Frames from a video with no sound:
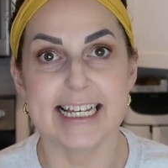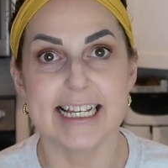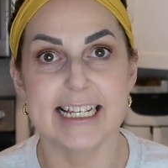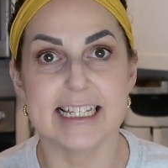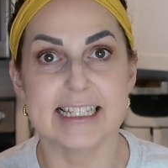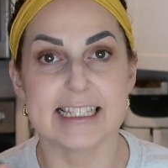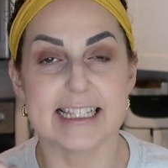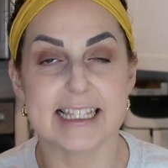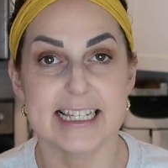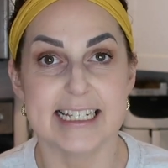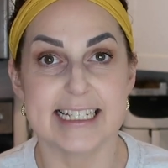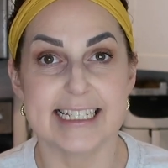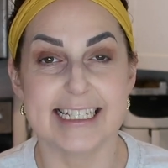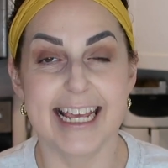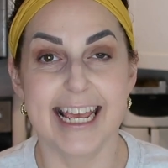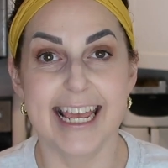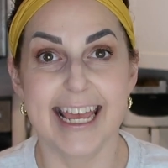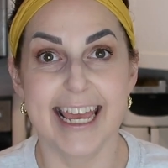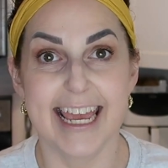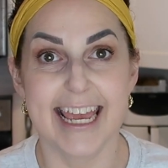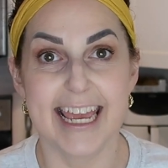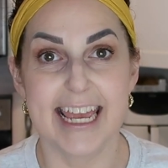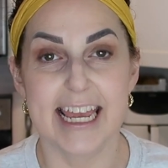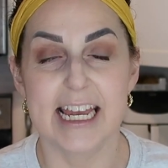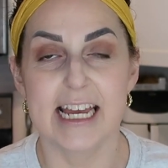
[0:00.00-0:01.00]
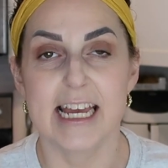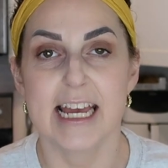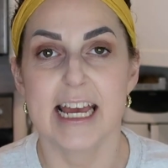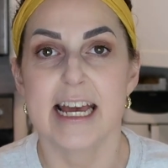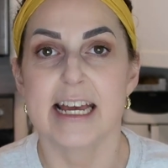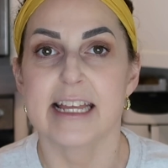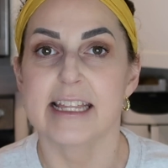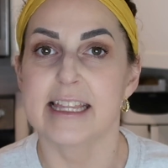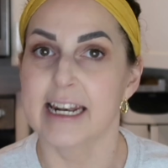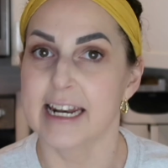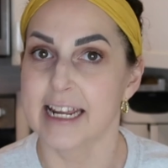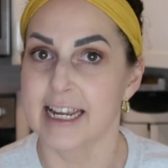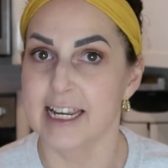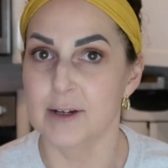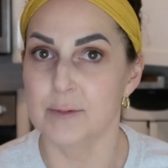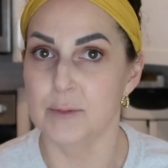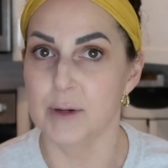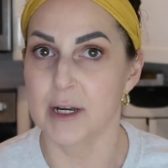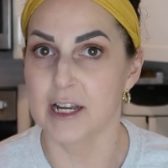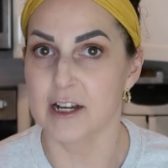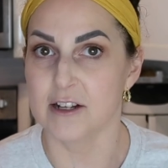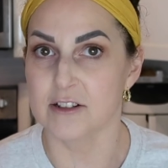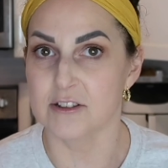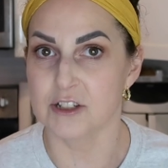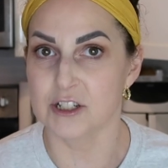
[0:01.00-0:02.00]
is the day that I get
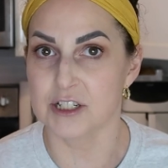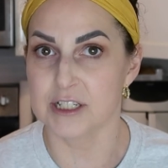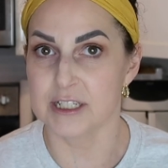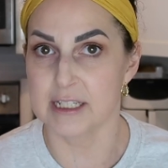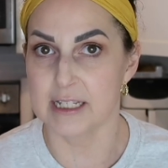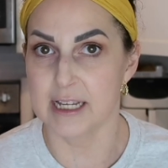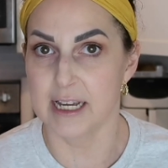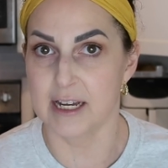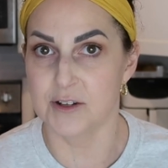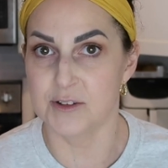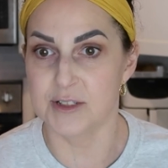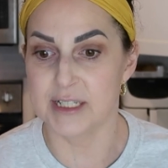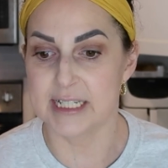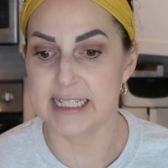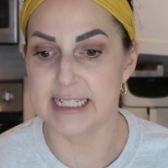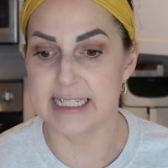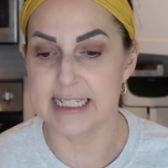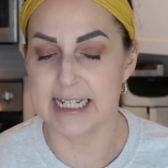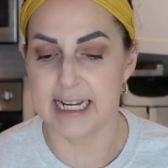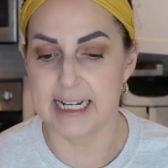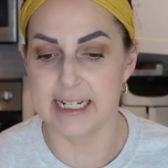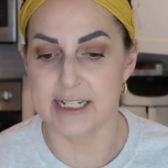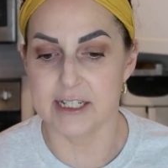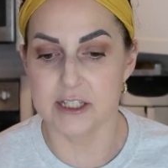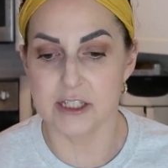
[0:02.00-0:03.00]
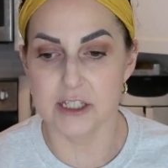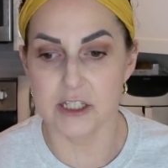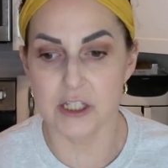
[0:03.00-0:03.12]
my ultrasound done.